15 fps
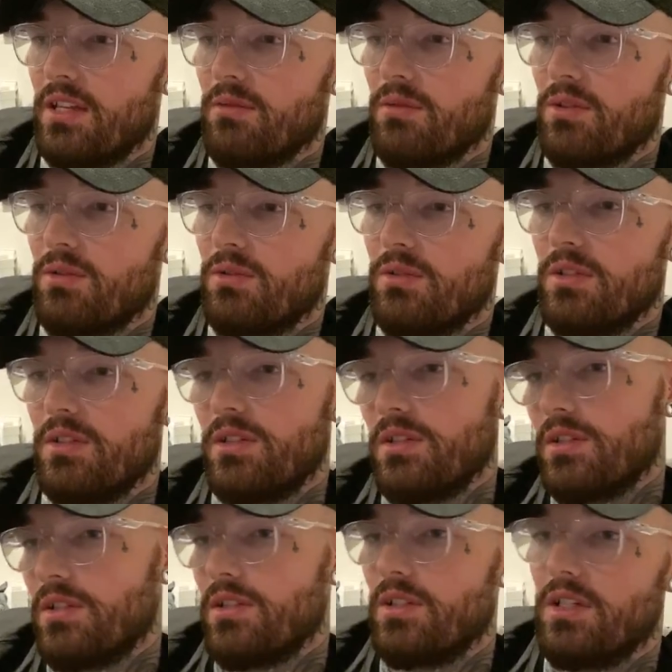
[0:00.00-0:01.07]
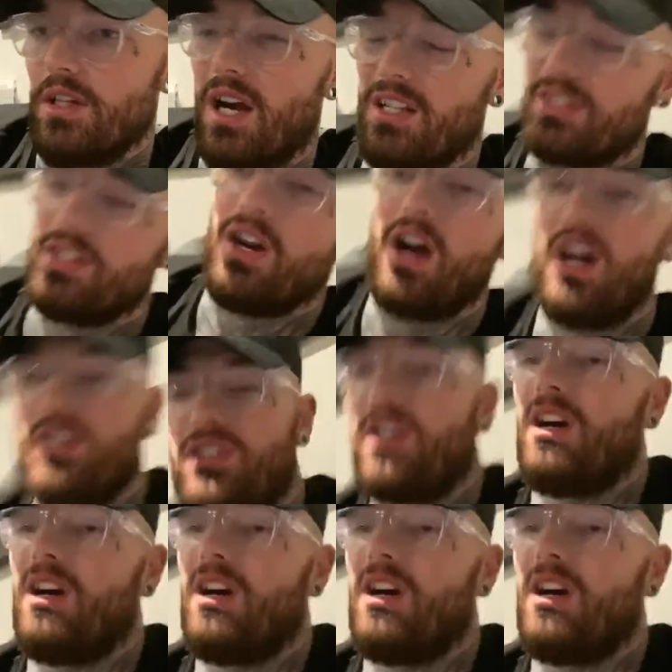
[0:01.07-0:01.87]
well, I don't know.